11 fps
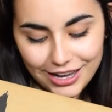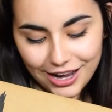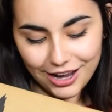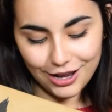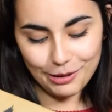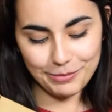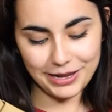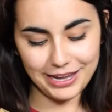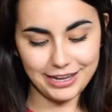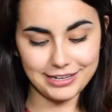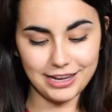
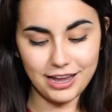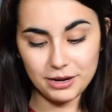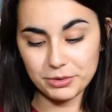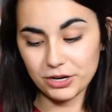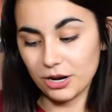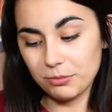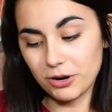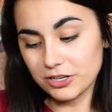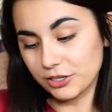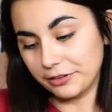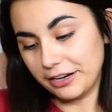And I'm gonna
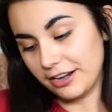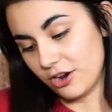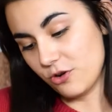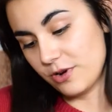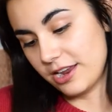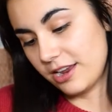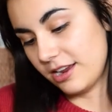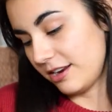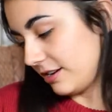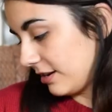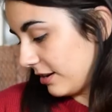unbox it right now,
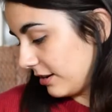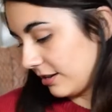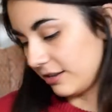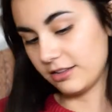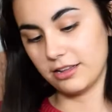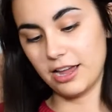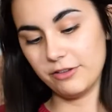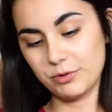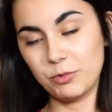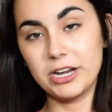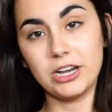and I've
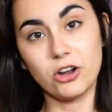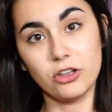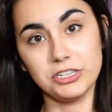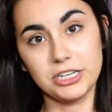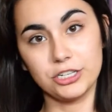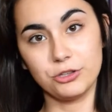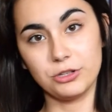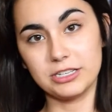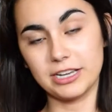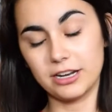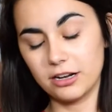been waiting all day to do
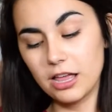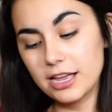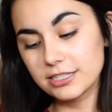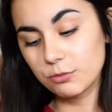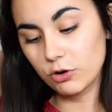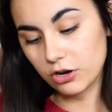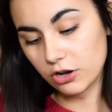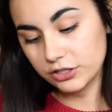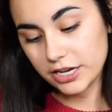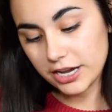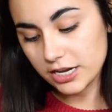this. I had class and work all
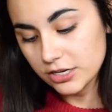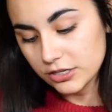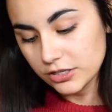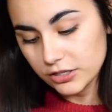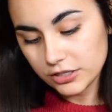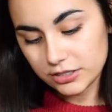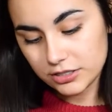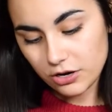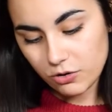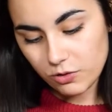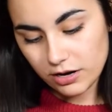day,
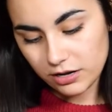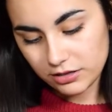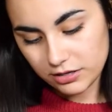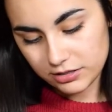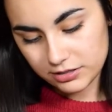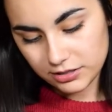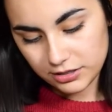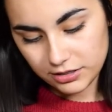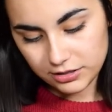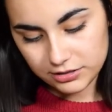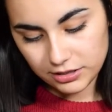so this
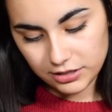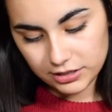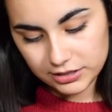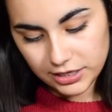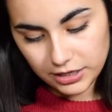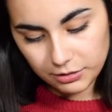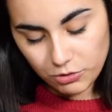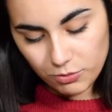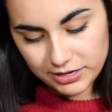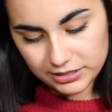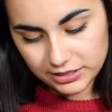is an exciting
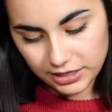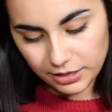moment, and